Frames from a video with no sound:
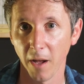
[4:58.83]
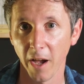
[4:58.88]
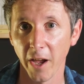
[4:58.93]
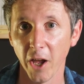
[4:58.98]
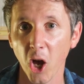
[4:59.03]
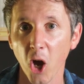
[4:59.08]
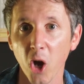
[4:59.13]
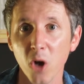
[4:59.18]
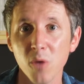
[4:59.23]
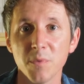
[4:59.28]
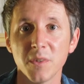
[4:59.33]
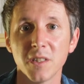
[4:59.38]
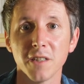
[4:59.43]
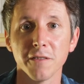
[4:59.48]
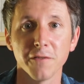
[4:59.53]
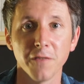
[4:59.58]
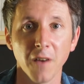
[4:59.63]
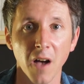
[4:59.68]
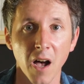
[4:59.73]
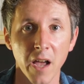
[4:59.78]
I hope
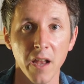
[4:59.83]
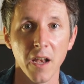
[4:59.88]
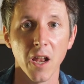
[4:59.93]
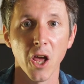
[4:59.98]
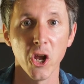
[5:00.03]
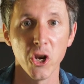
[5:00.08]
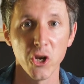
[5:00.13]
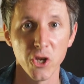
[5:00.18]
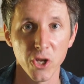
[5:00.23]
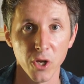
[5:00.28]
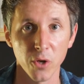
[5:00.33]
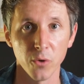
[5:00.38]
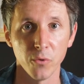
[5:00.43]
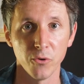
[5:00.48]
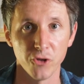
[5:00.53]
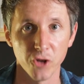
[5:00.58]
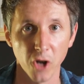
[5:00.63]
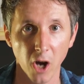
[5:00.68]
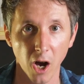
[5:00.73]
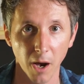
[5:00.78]
to find a new
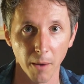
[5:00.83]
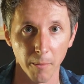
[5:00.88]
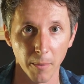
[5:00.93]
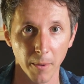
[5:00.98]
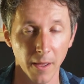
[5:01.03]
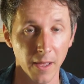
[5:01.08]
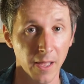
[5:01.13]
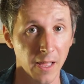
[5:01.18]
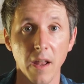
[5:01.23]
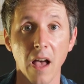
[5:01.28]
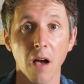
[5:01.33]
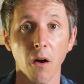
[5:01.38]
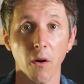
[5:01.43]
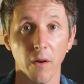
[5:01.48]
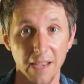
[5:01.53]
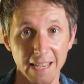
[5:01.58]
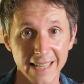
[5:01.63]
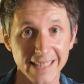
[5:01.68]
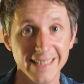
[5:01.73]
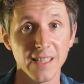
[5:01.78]
job.
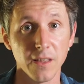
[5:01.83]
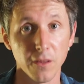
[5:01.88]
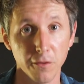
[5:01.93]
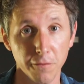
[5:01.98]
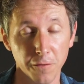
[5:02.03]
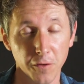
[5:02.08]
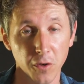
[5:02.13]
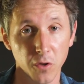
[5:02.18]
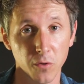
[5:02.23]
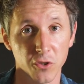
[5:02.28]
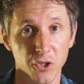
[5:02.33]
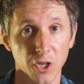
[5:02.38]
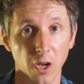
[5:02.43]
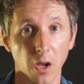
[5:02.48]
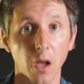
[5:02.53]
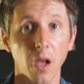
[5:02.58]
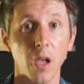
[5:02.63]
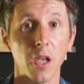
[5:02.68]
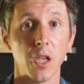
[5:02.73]
Now, it's in the future.